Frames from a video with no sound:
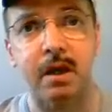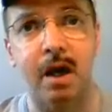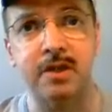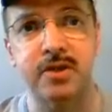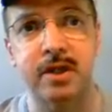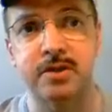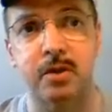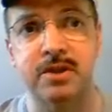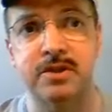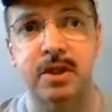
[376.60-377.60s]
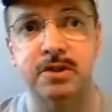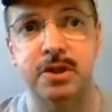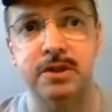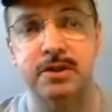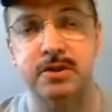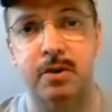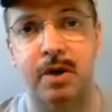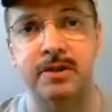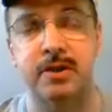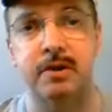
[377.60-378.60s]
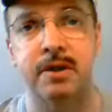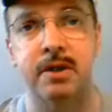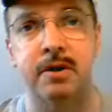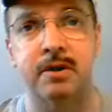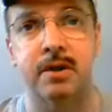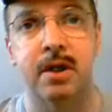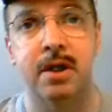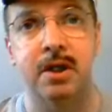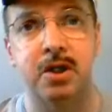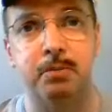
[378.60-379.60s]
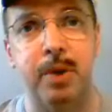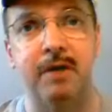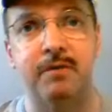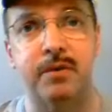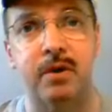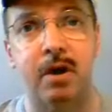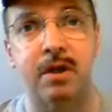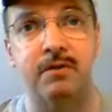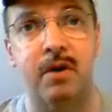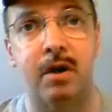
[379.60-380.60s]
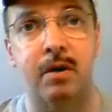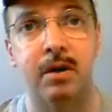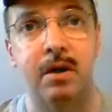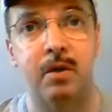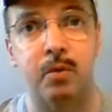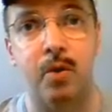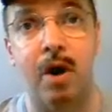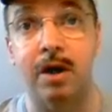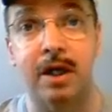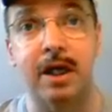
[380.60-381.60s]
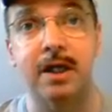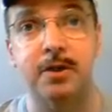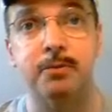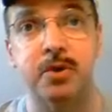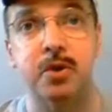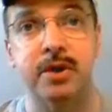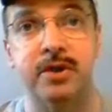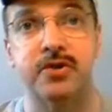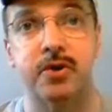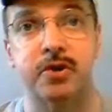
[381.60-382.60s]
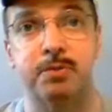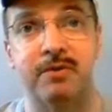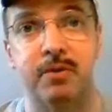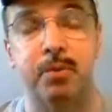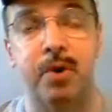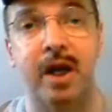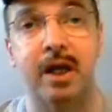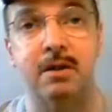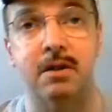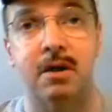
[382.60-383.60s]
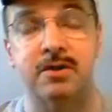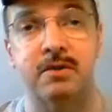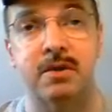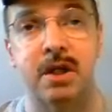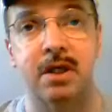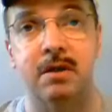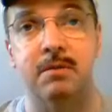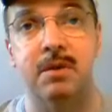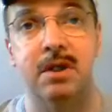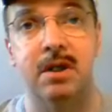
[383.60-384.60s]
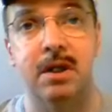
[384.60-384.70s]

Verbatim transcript: God sent His only Son, Jesus Christ, here to the earth to pay for all of our wrong kingdom doing, so to speak, for breaking the laws of the kingdom.